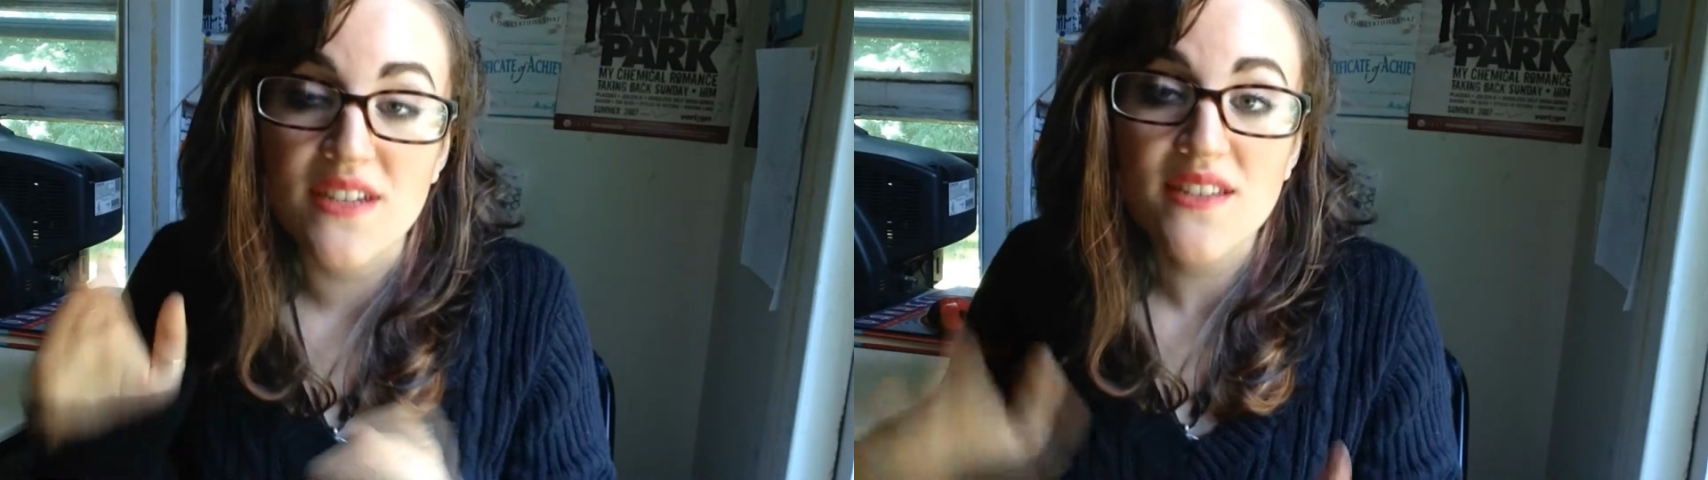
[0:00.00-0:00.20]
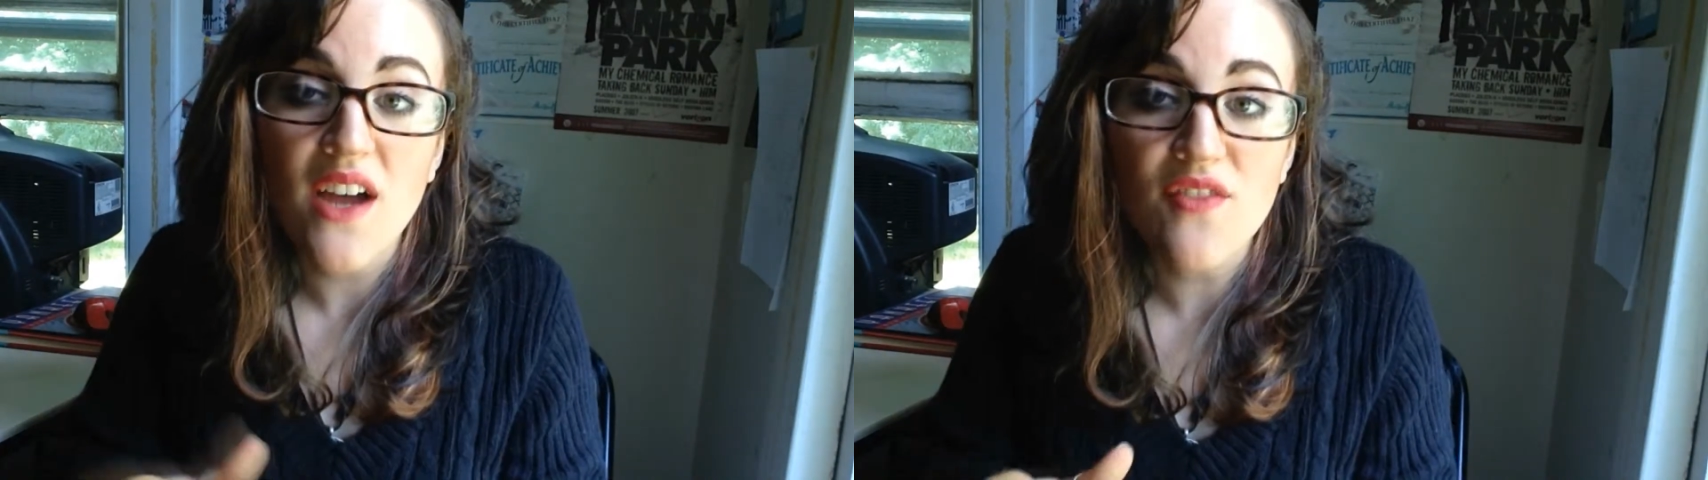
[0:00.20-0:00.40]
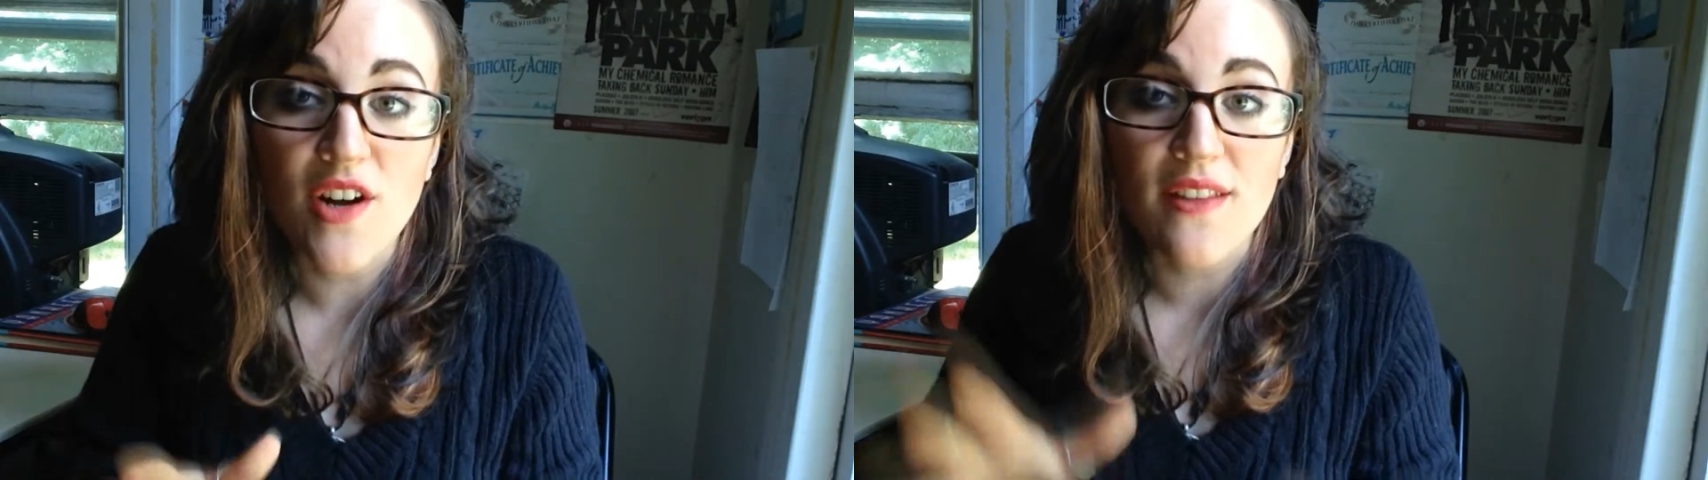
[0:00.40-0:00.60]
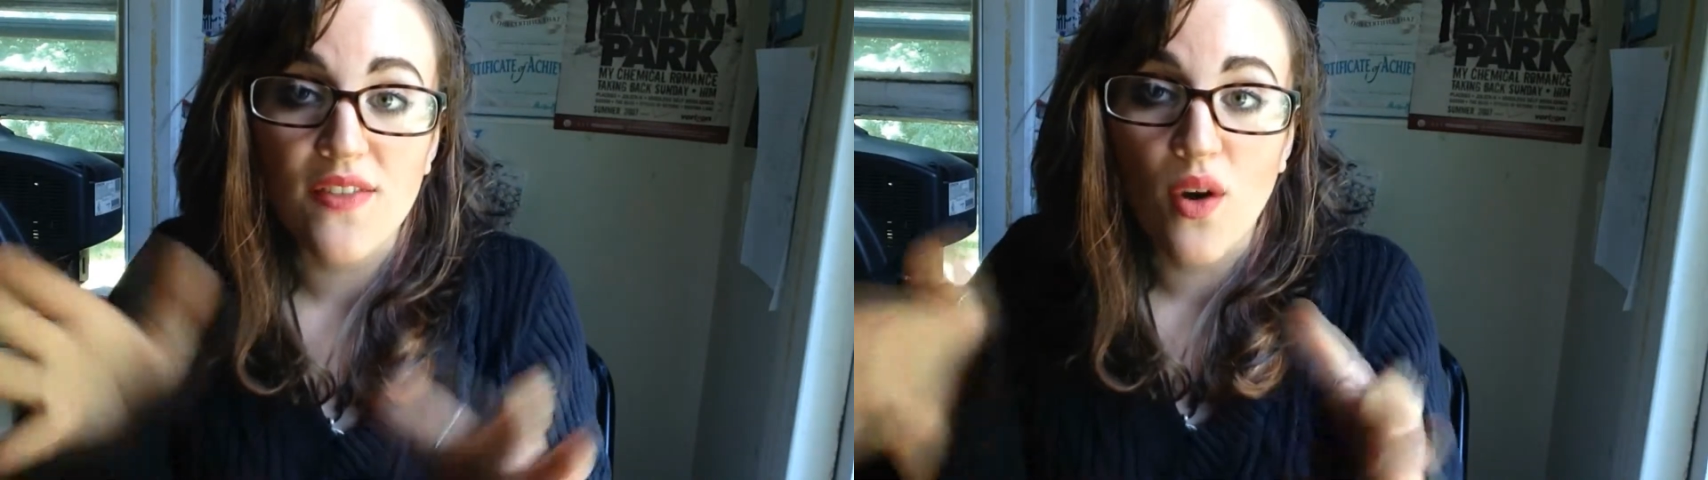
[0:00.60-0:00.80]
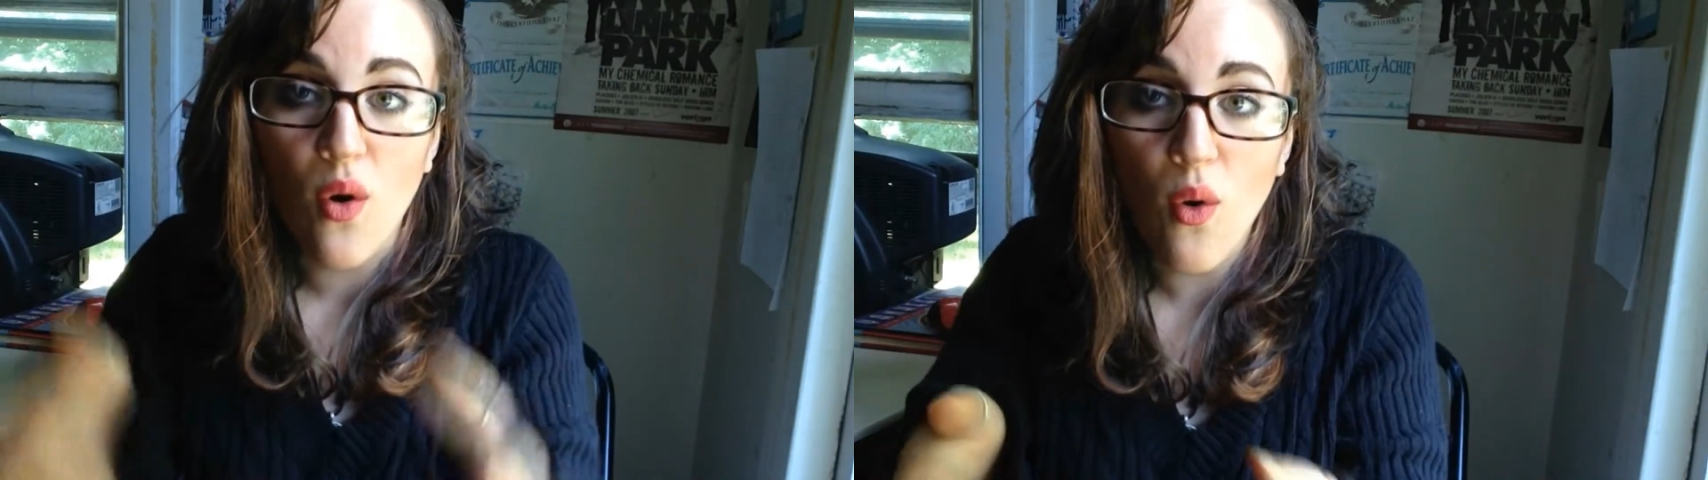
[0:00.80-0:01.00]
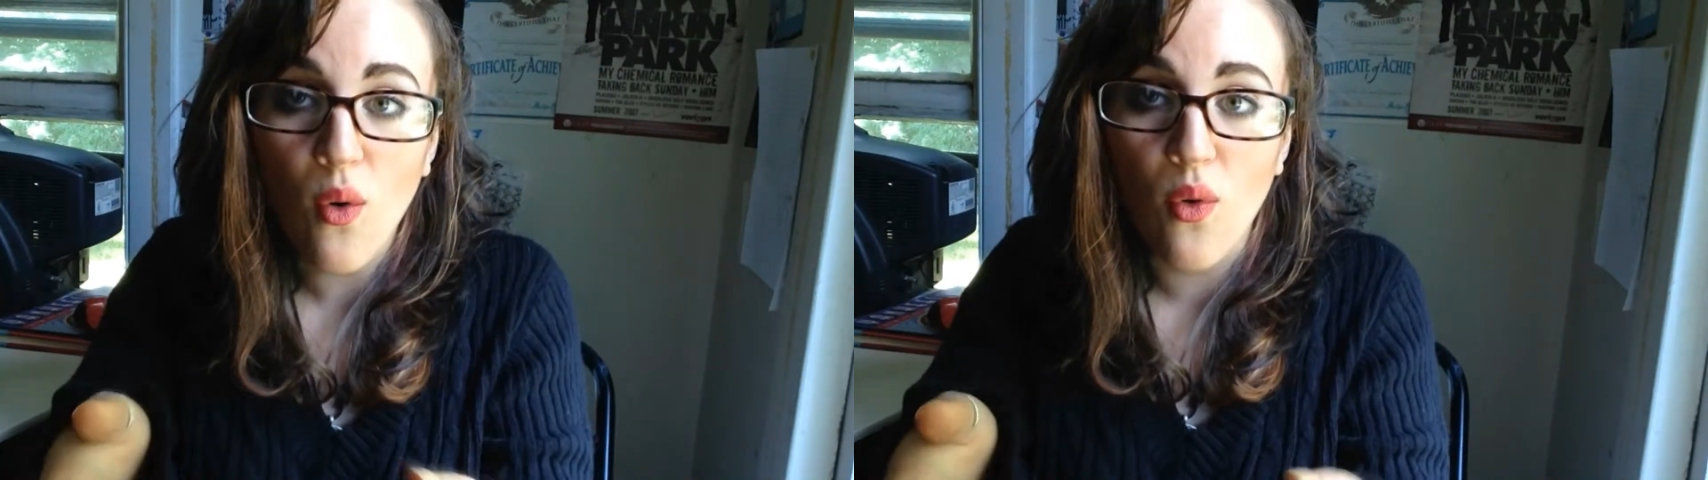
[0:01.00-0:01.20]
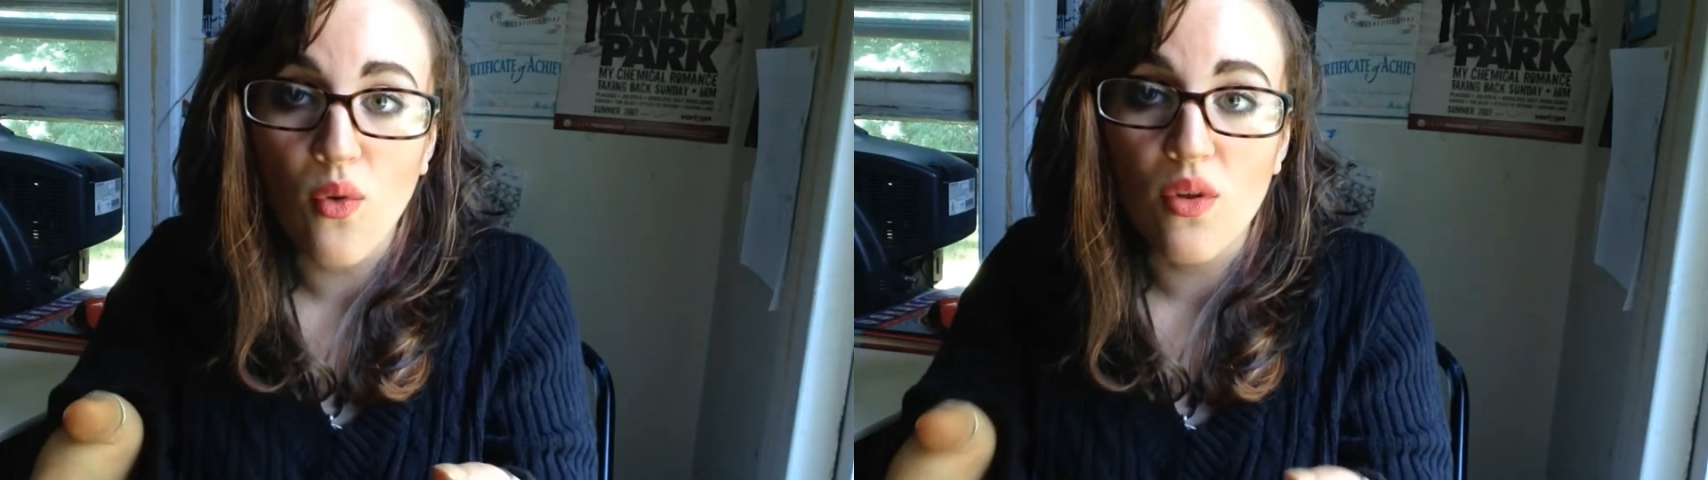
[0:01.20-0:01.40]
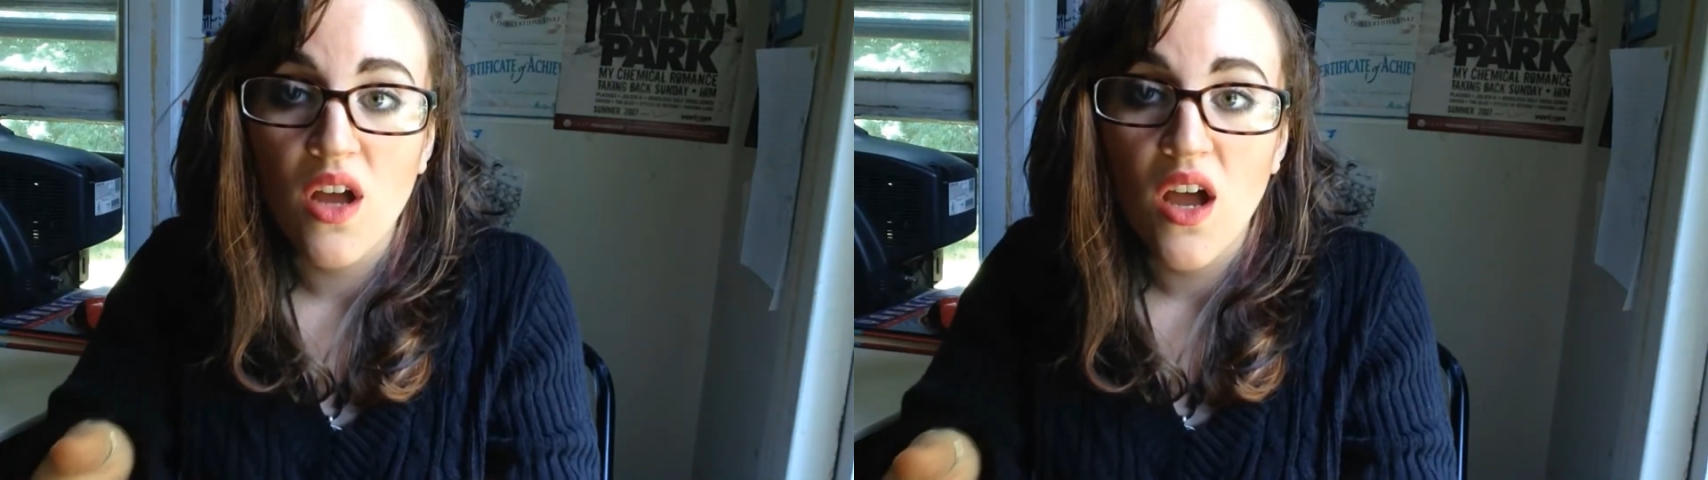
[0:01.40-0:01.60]
discovered that the
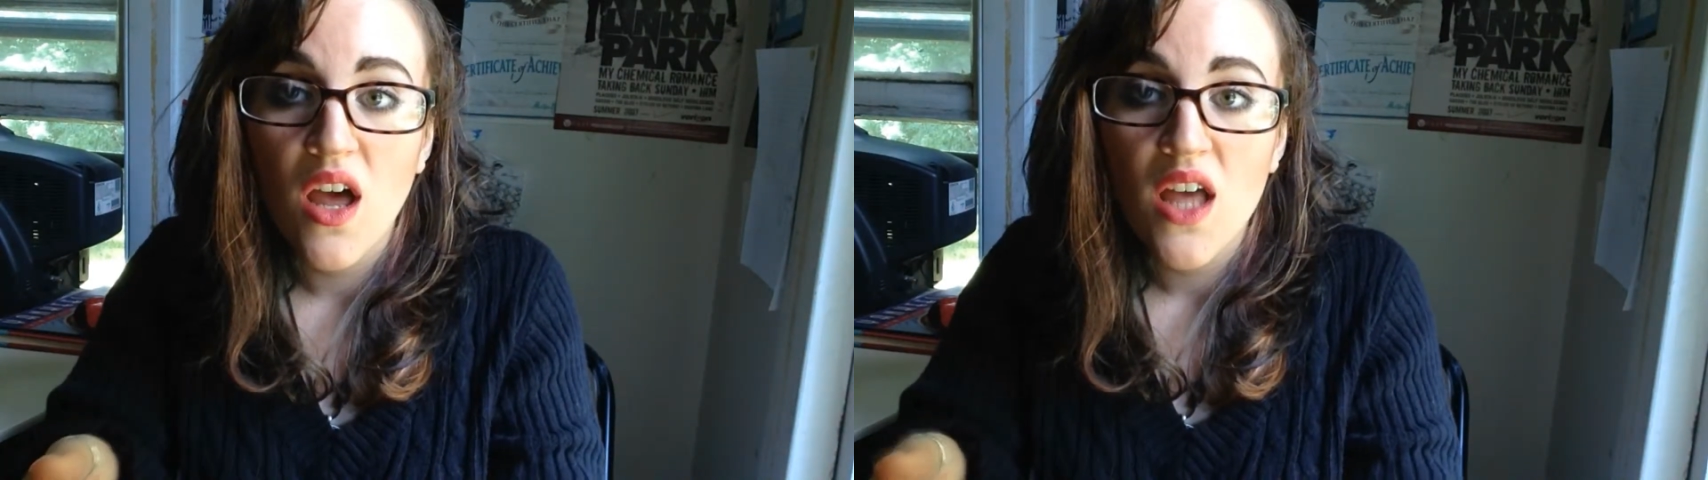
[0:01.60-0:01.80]
hole